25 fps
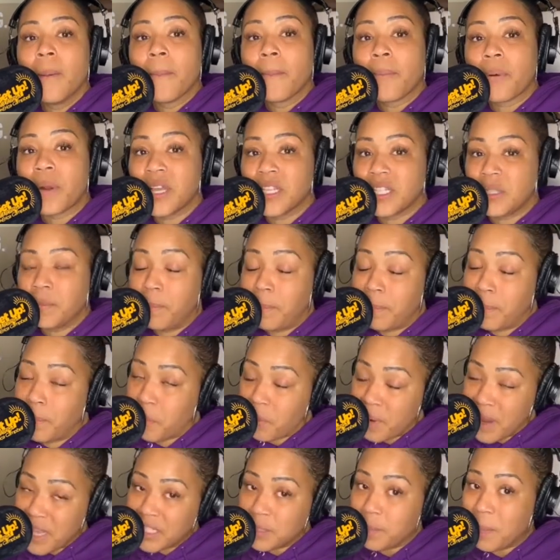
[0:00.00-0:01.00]
press
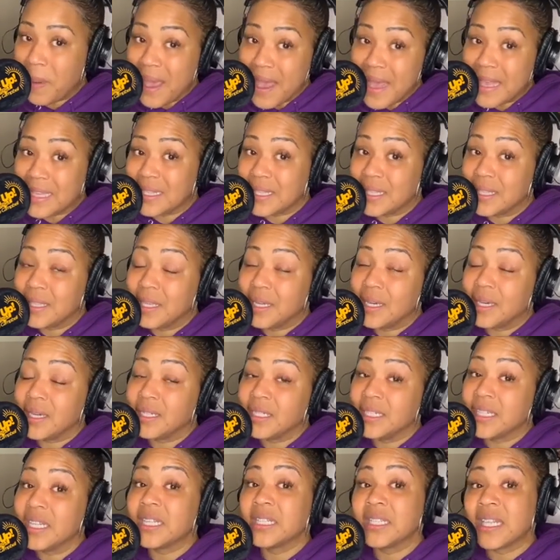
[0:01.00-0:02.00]
press past
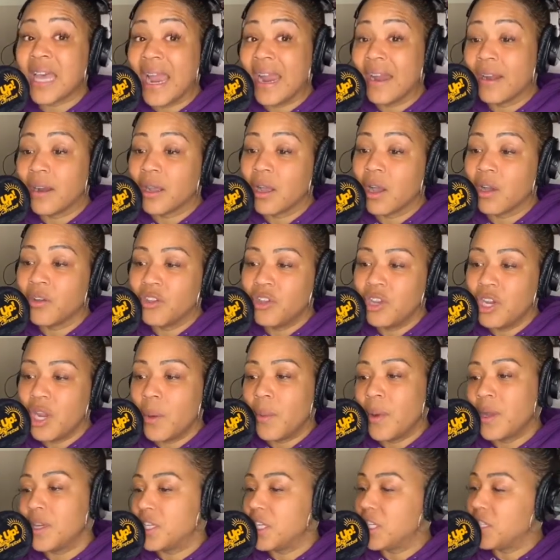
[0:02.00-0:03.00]
the desire to go, you
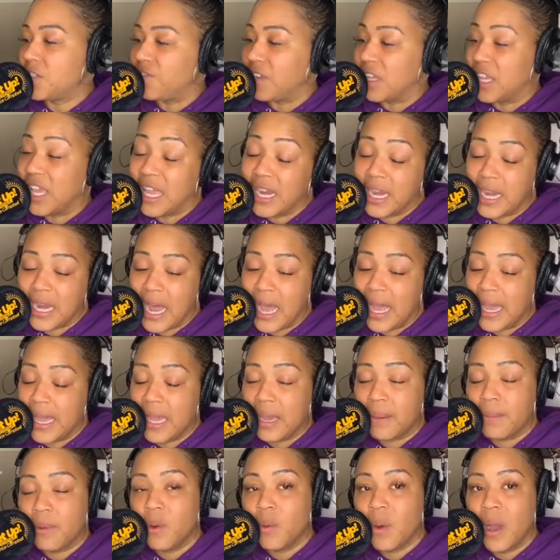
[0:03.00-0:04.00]
know what, just forget it. I
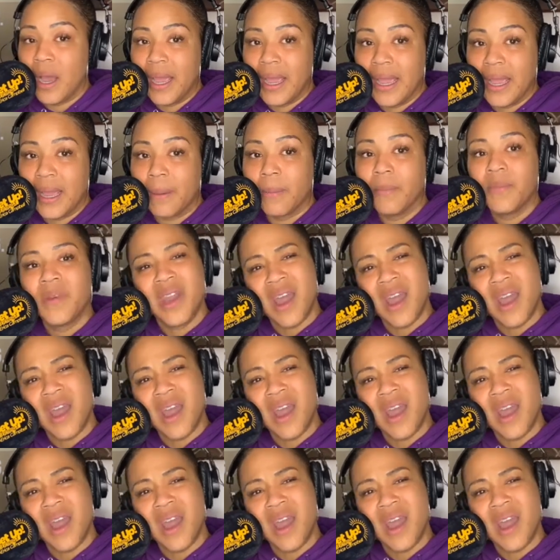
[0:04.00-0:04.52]
am who I am.